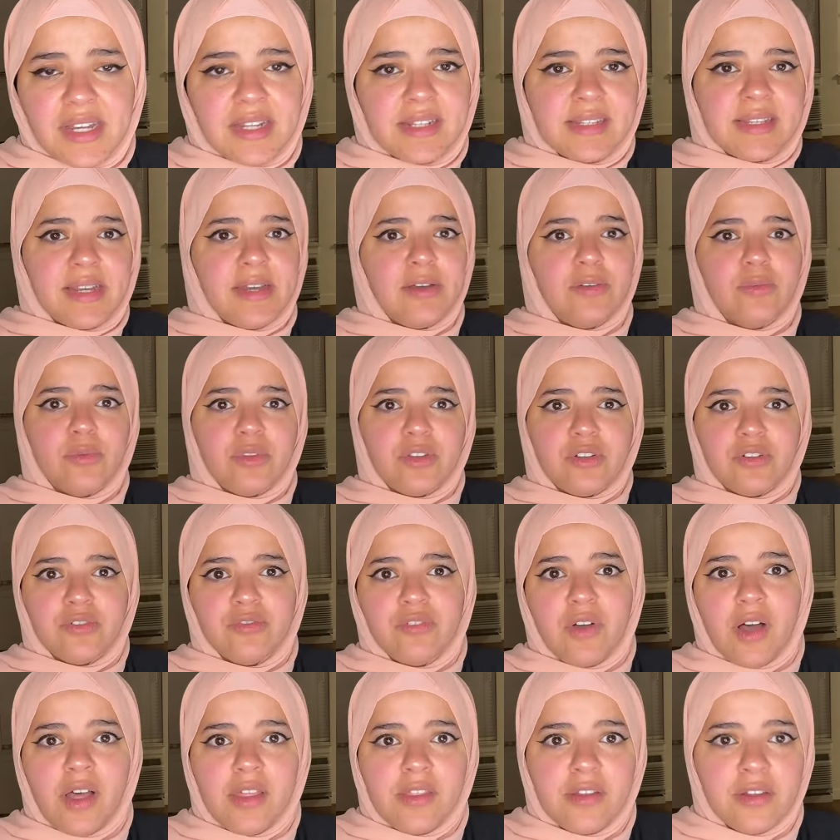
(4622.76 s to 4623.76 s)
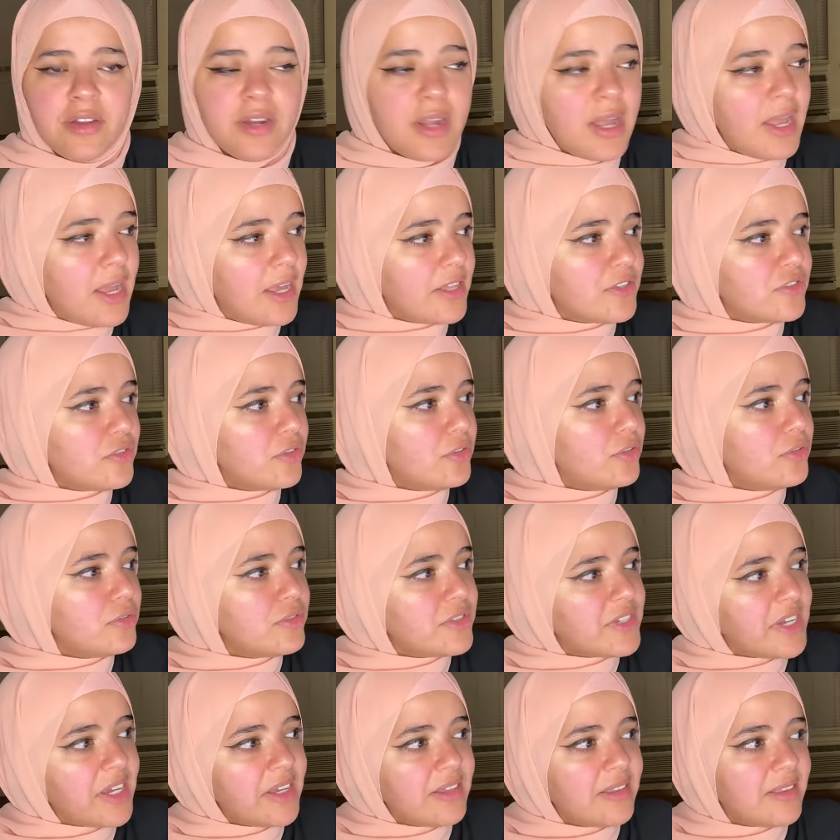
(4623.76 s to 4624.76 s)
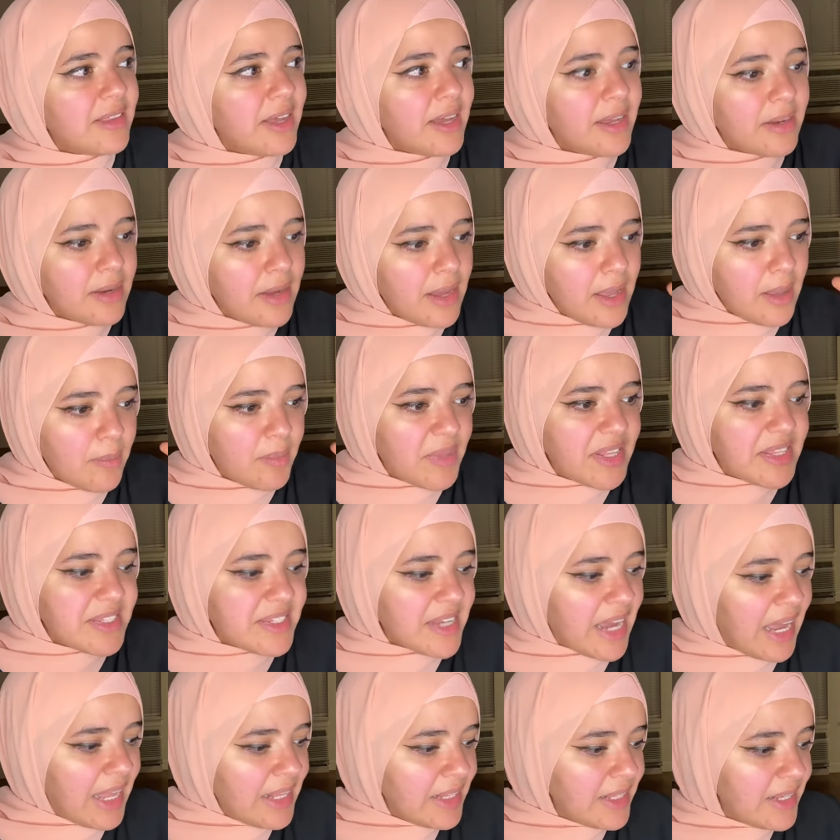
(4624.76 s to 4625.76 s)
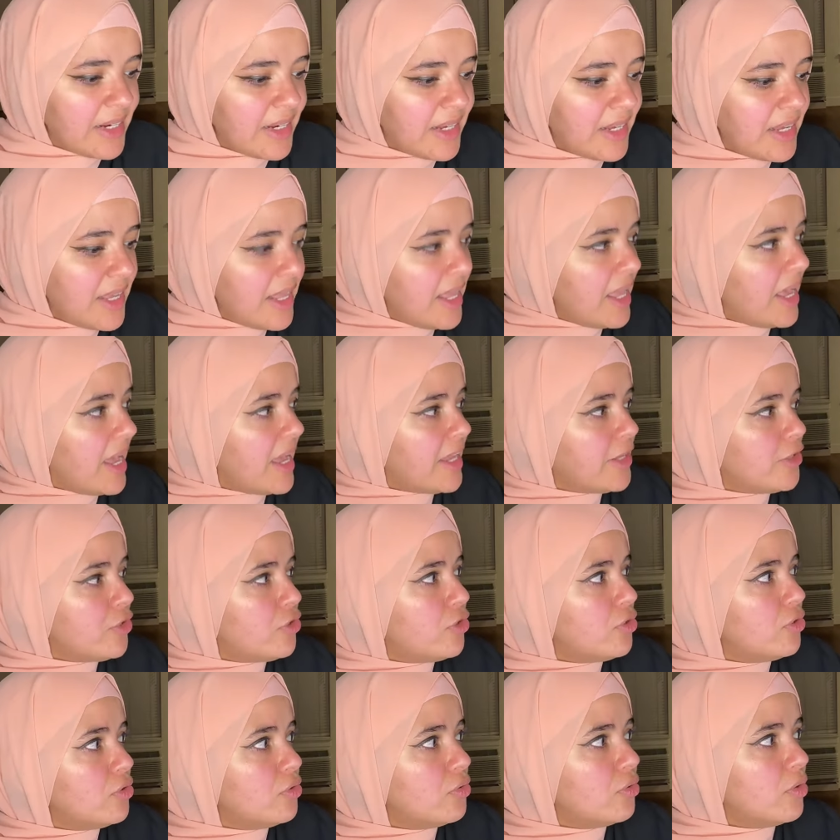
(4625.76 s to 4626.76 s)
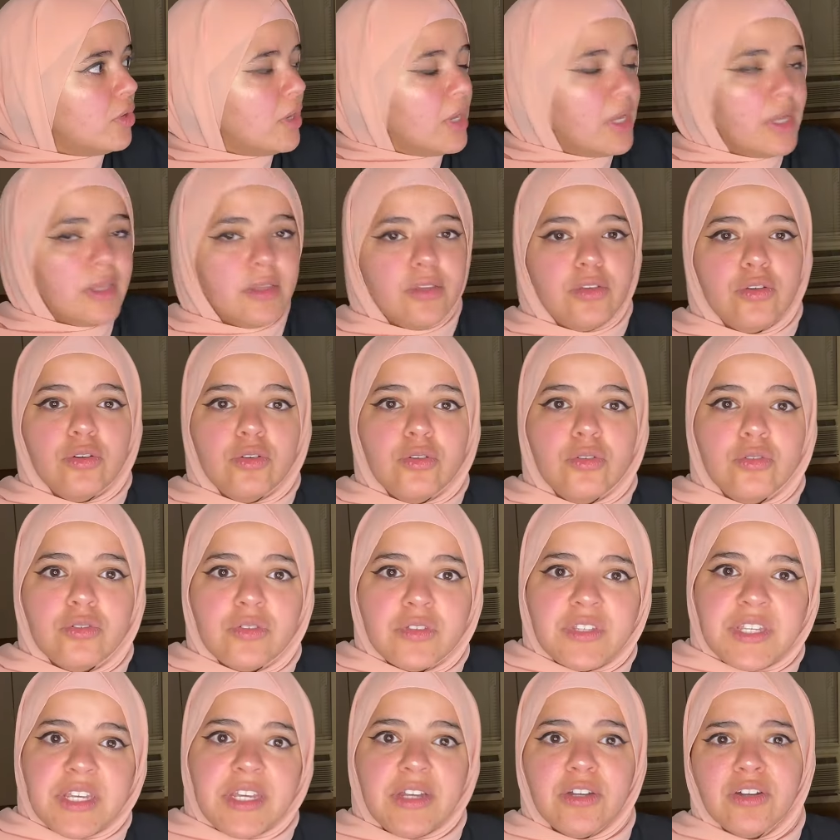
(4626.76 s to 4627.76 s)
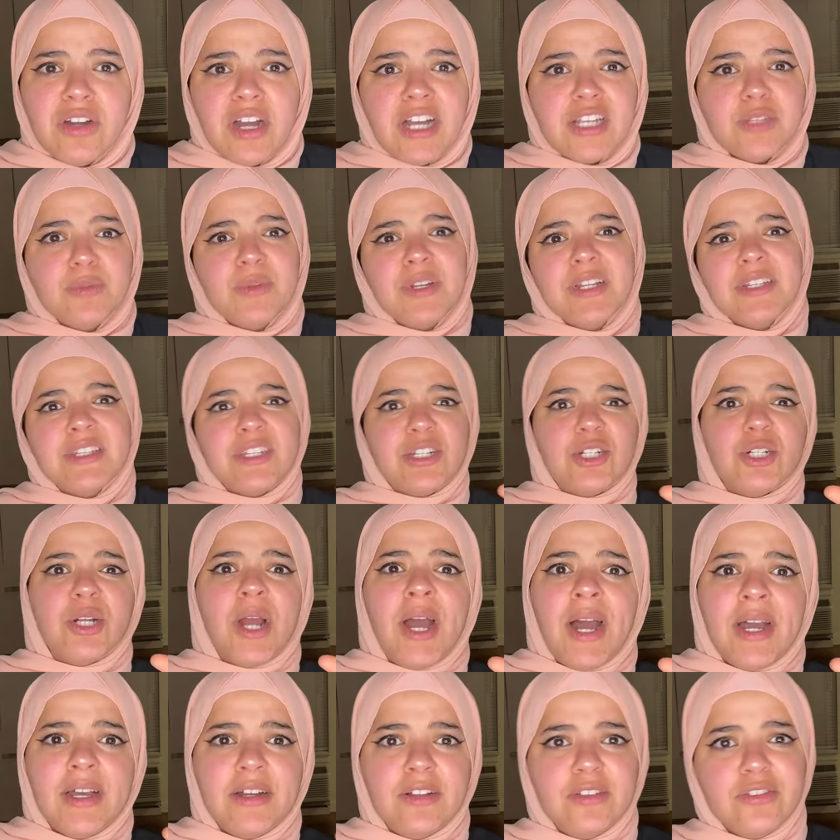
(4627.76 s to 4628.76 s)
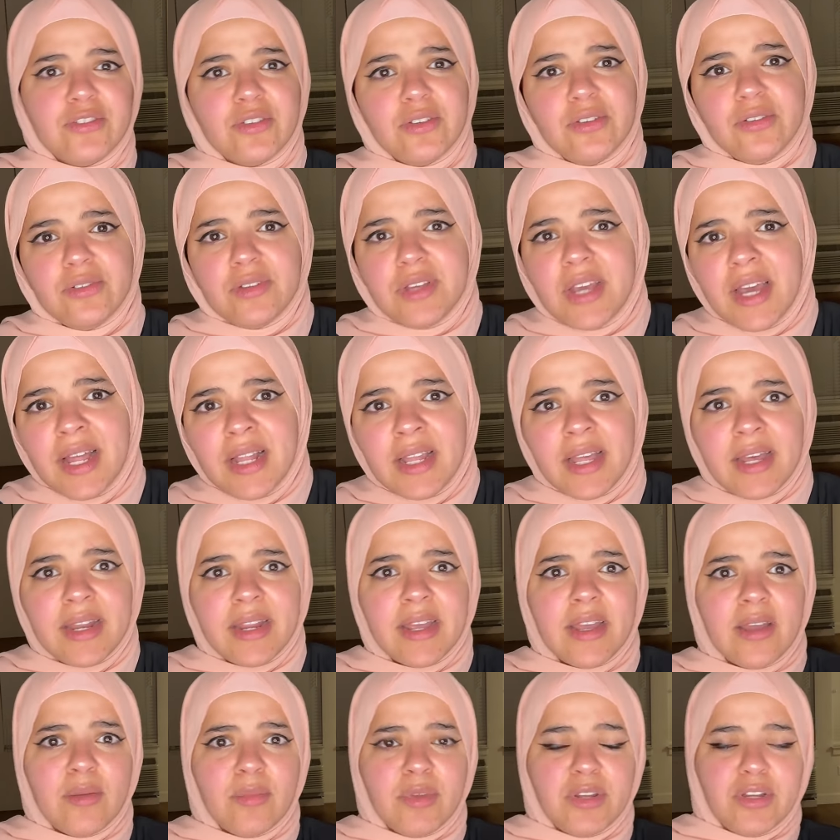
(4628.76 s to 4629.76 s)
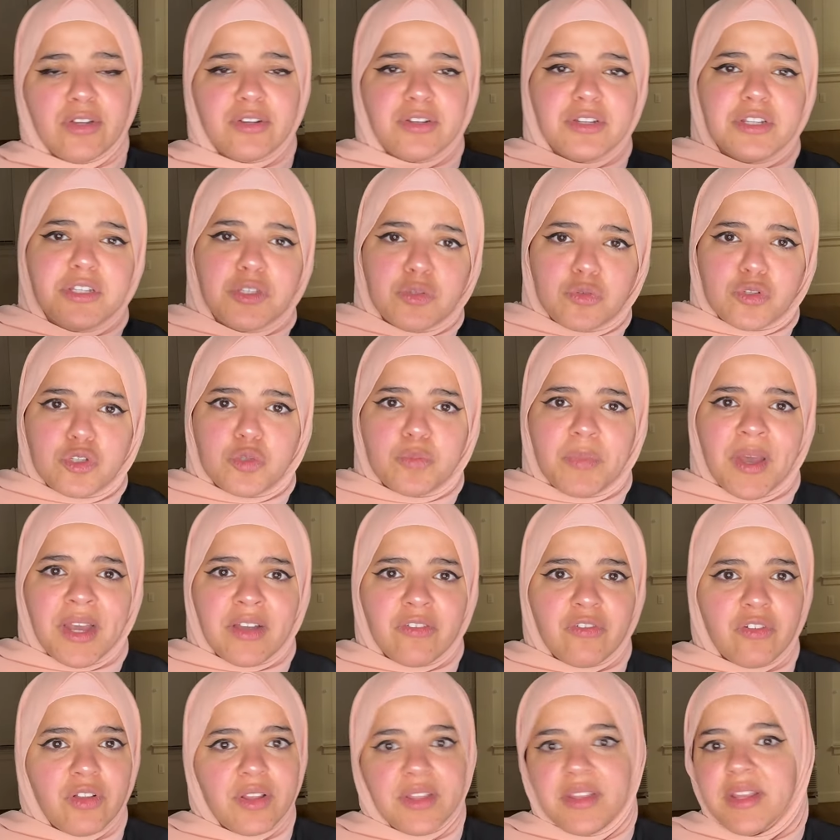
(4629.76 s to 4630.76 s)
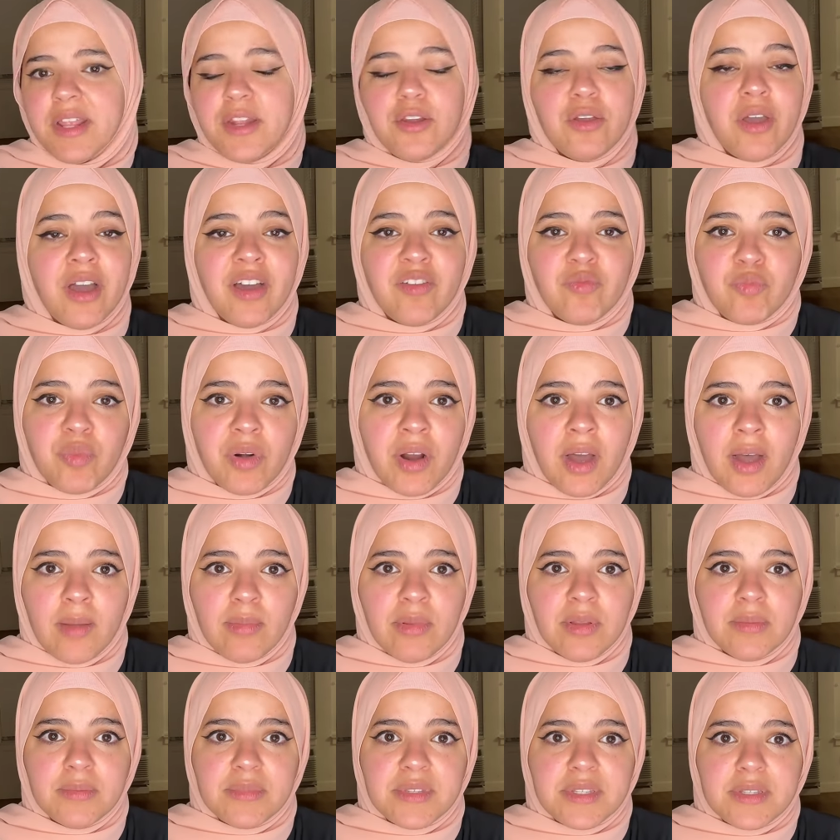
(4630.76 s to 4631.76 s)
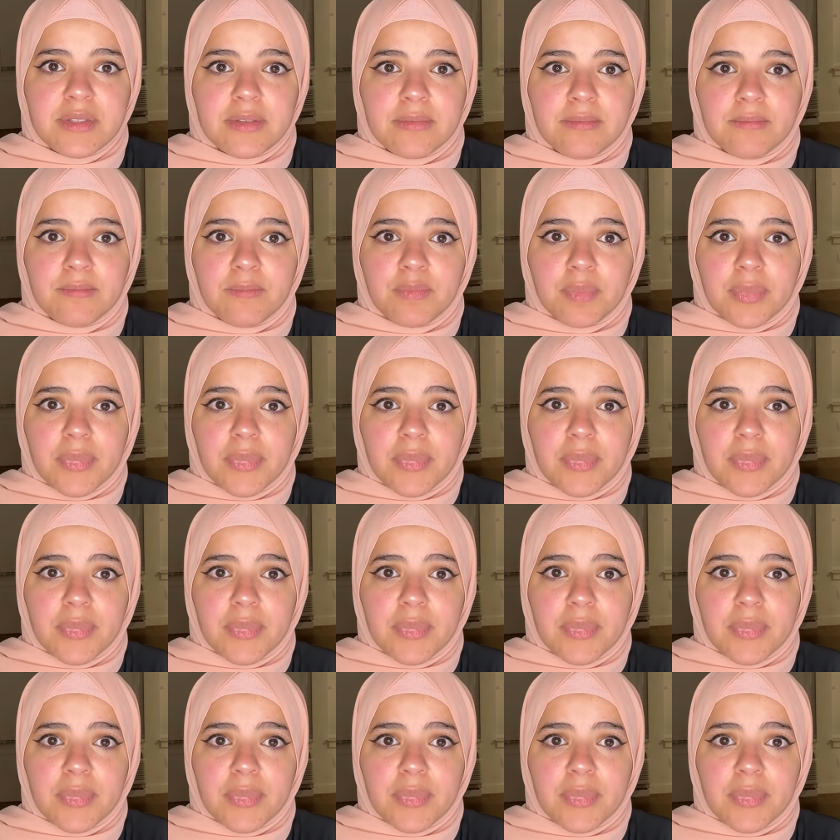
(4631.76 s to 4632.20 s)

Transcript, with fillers: sat down with your father. And so you take that mentality and you you see your husband as a child, so you yell at him and you're disrespectful, and then you have problems.